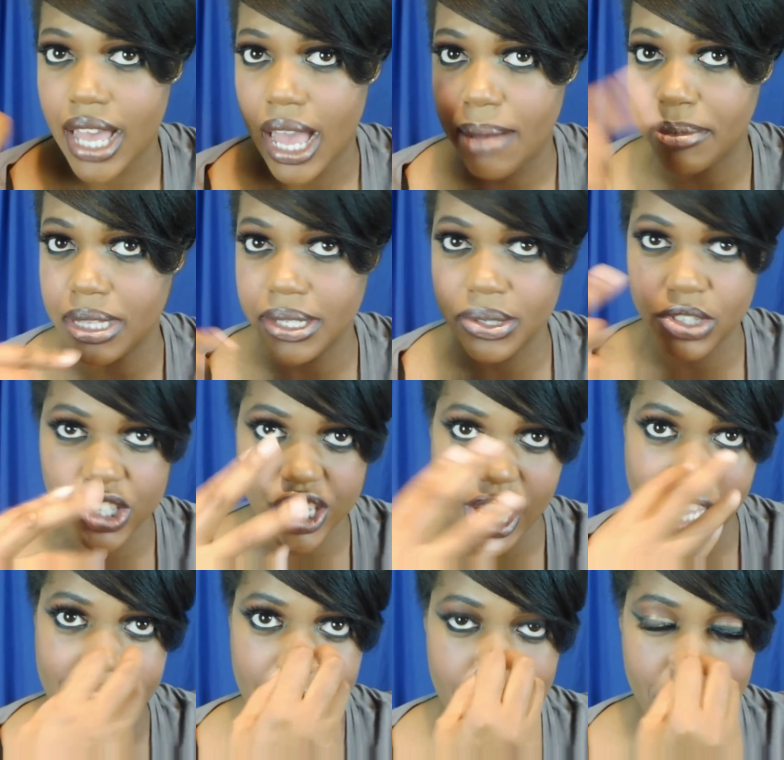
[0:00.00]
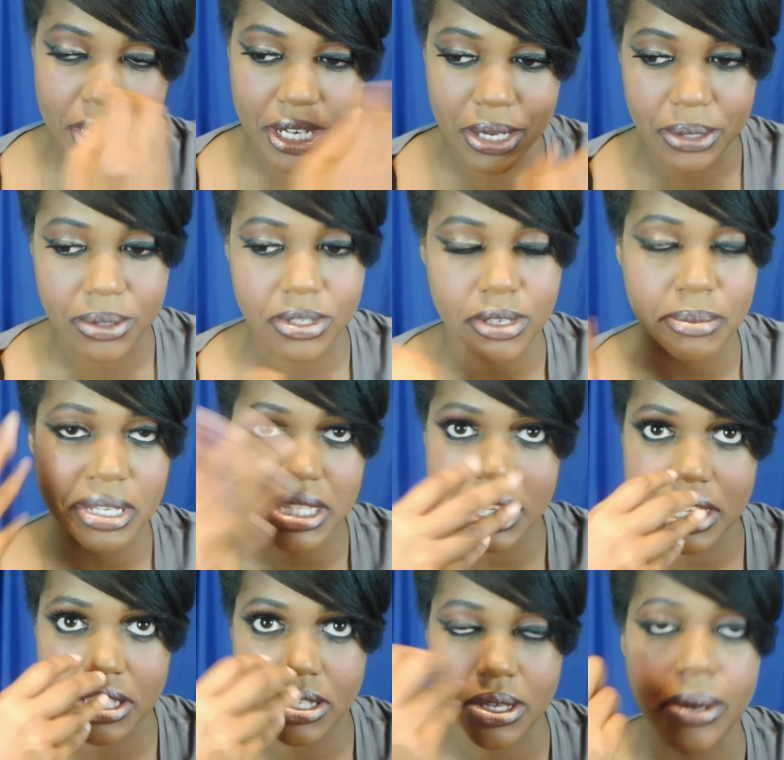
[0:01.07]
I'm a little shiny on my nose, on my
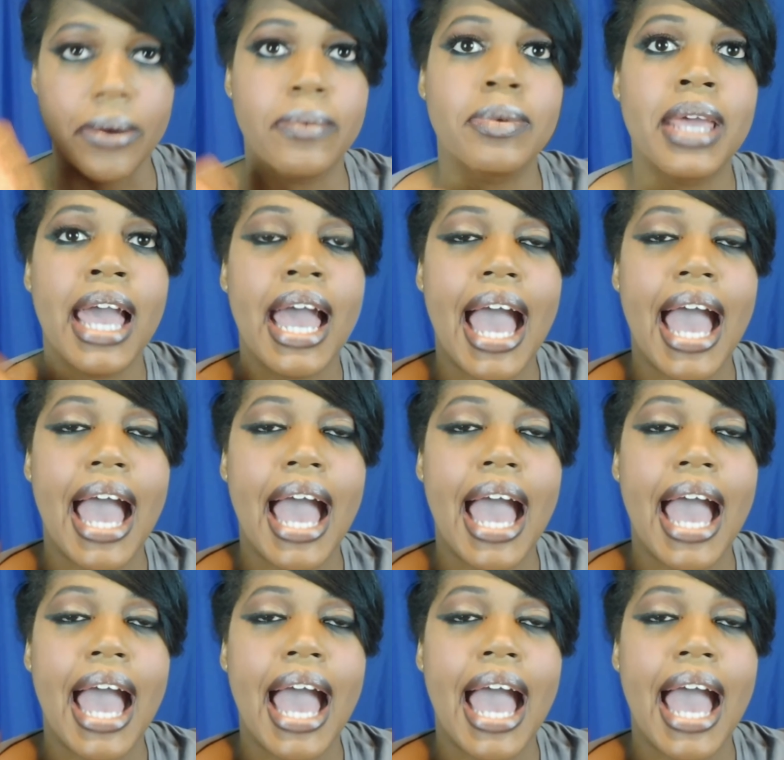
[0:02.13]
T-zone.